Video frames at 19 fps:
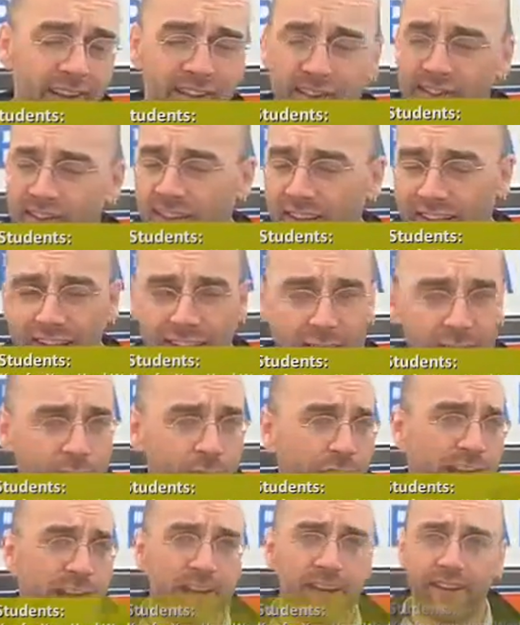This isn't class
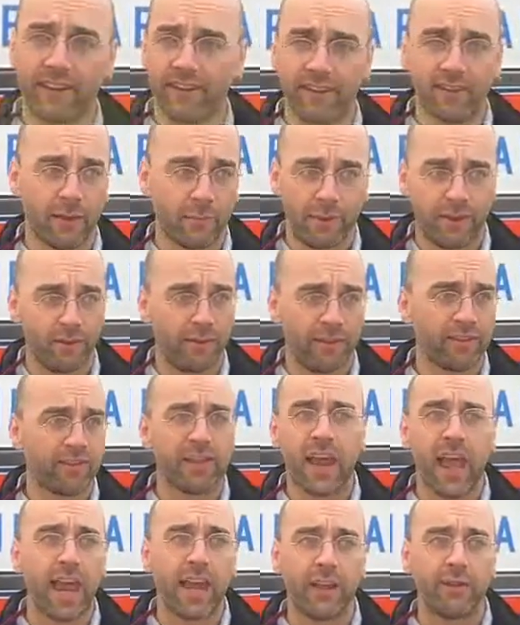credit. I mean, there
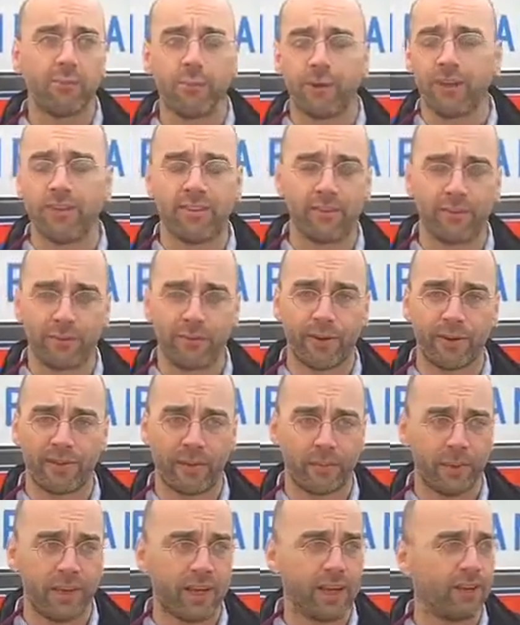isn't any reason for us
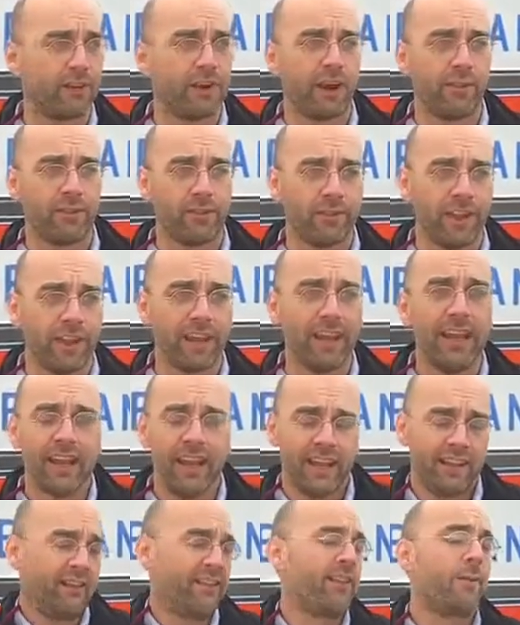to be here other than
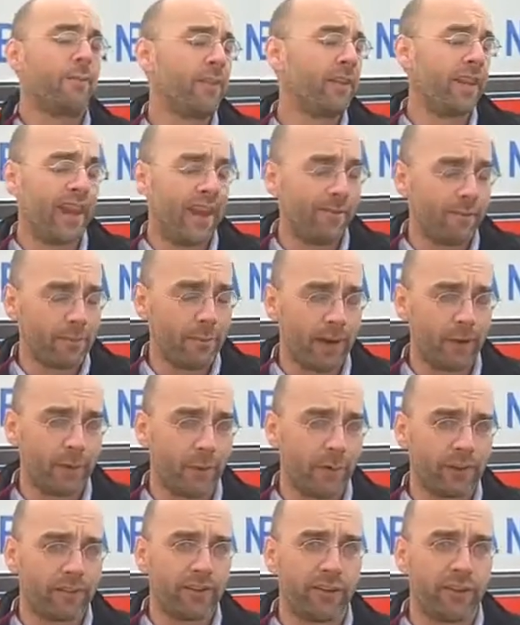it's something that everybody
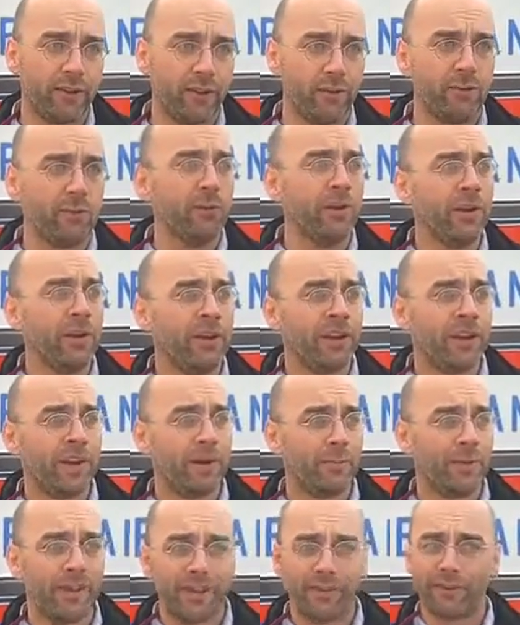wanted to do.
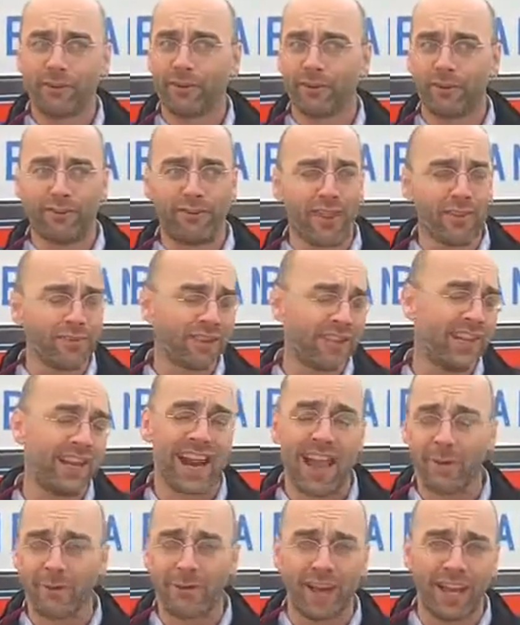And these are
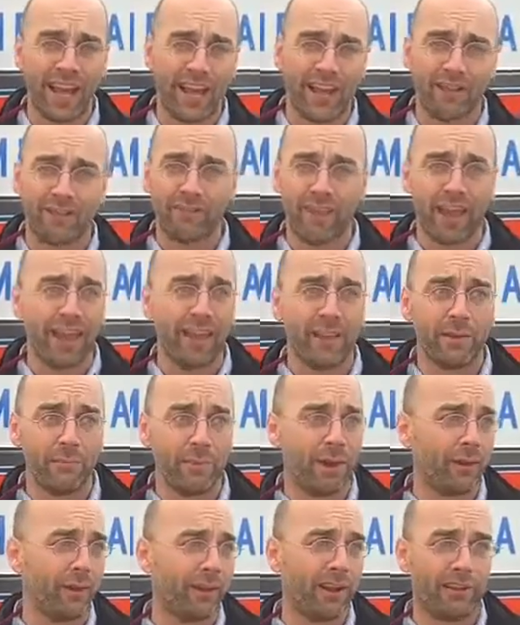17-hour days in the
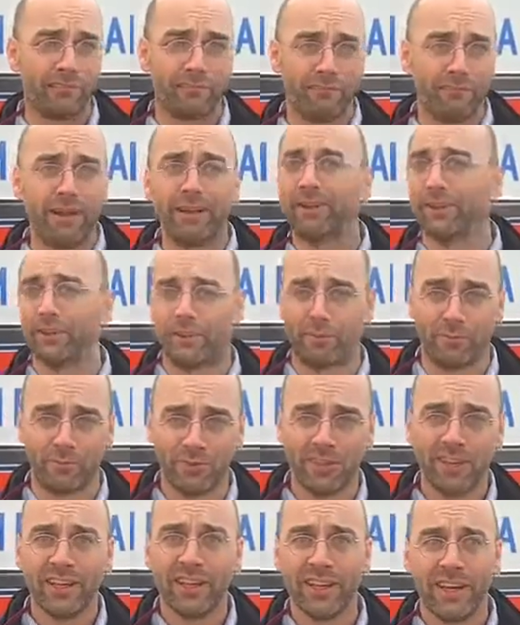middle of midterms.